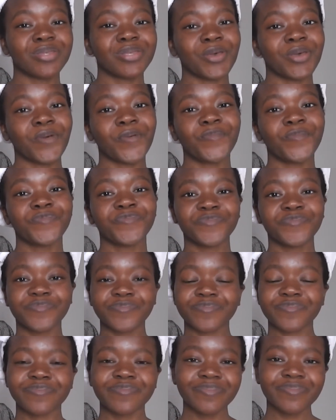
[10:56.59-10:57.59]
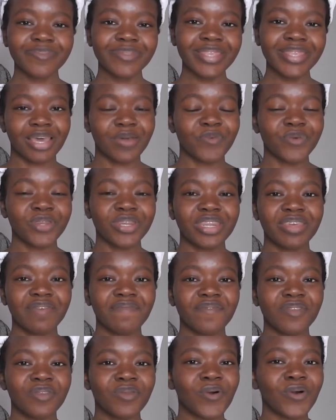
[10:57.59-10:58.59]
So they wouldn't
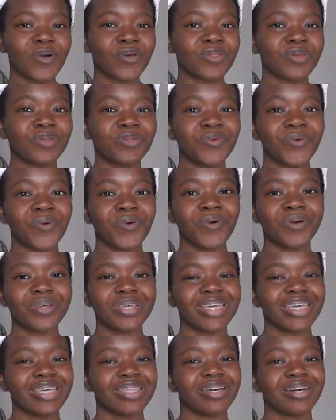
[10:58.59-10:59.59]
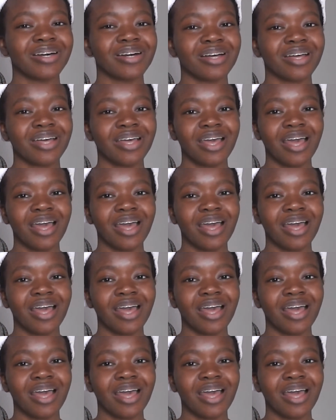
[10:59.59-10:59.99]
even knock on the door either.